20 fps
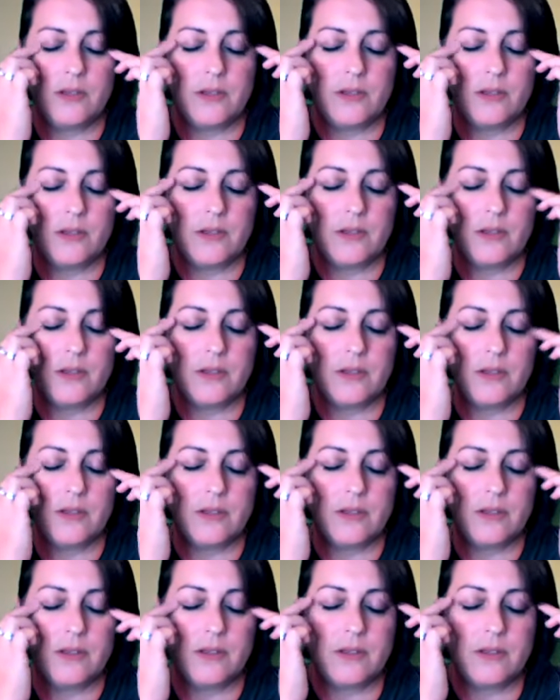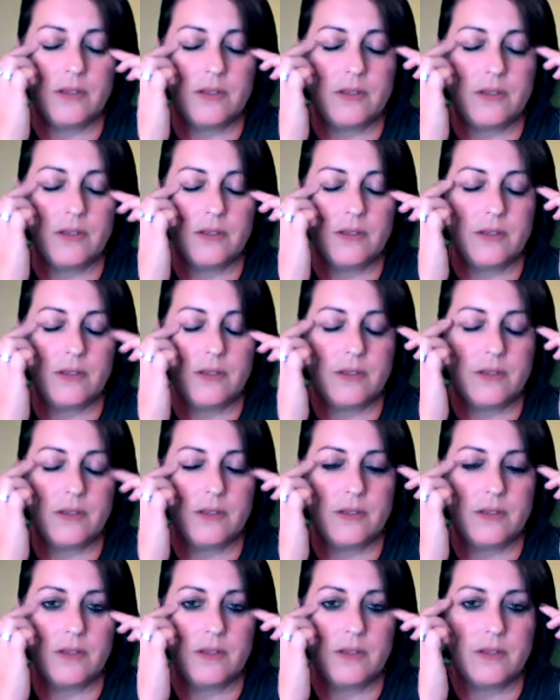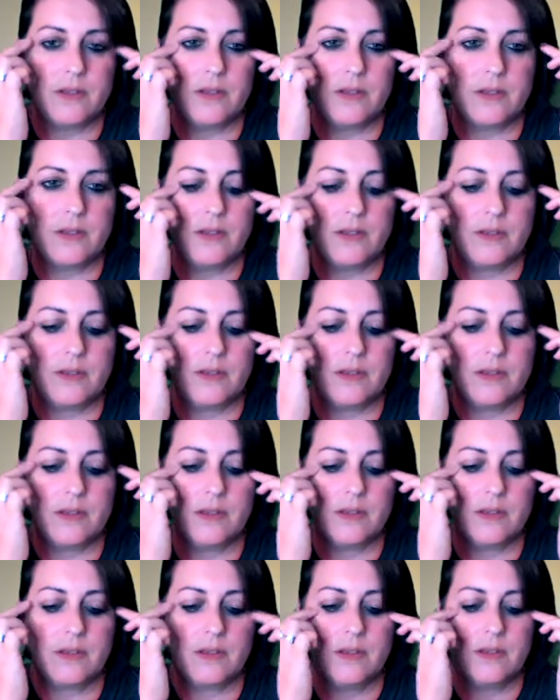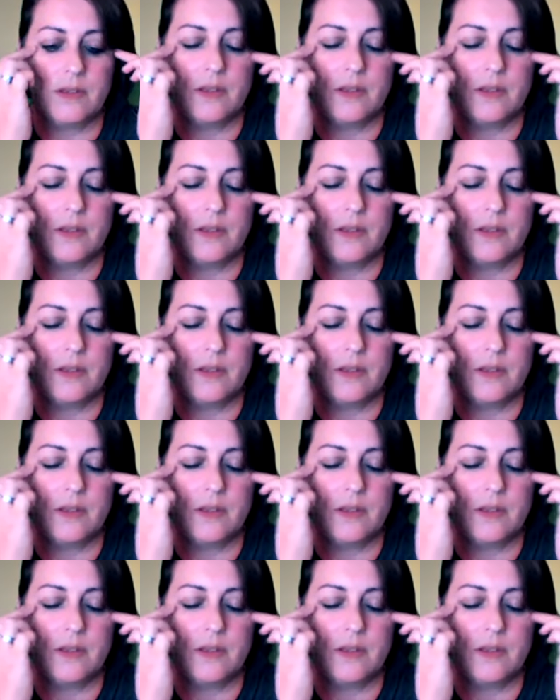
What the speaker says: No one is speaking in this clip.